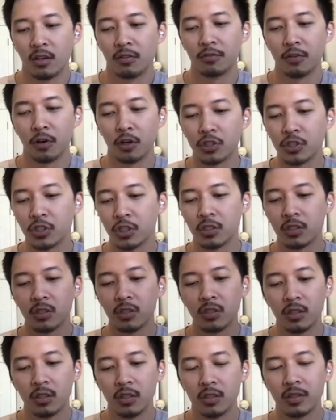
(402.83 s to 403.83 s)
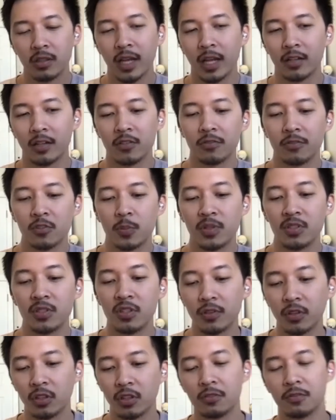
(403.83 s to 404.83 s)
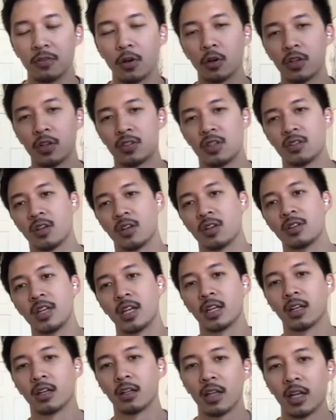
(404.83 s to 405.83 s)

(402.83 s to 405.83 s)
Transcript: function that specifically focuses on data